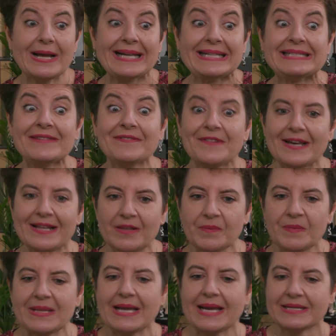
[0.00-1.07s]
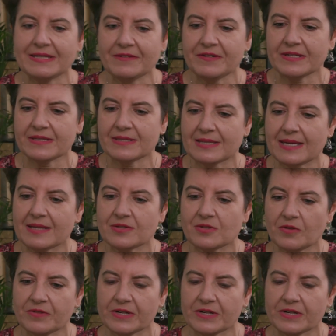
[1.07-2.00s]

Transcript: uh, developing a different sets of